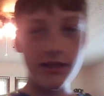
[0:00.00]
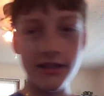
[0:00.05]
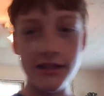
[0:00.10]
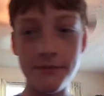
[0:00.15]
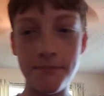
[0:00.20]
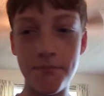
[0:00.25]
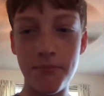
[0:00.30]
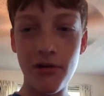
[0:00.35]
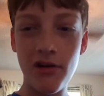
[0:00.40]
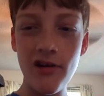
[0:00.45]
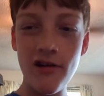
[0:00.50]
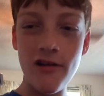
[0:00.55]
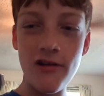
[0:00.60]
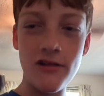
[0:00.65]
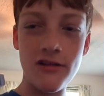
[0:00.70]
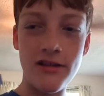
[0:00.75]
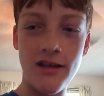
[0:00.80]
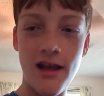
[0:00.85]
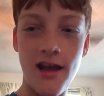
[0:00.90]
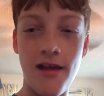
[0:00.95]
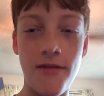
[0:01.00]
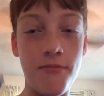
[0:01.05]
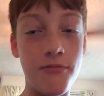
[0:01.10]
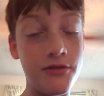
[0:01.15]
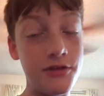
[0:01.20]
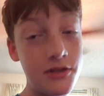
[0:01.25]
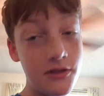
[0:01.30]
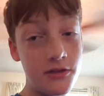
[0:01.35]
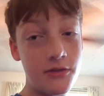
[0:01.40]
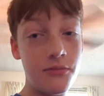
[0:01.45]
as Burger Time,
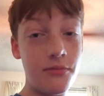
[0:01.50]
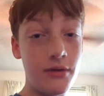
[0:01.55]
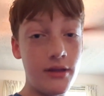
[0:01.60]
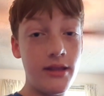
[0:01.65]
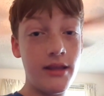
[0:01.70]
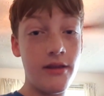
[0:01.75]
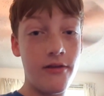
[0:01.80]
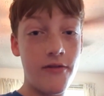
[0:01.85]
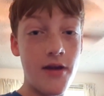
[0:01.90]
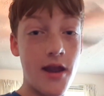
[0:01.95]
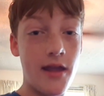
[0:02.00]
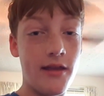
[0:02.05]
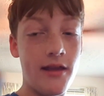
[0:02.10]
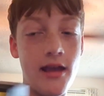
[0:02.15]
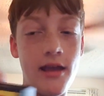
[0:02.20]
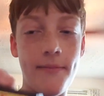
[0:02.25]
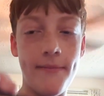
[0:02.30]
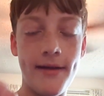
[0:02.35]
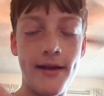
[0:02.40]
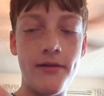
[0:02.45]
which is a really great game.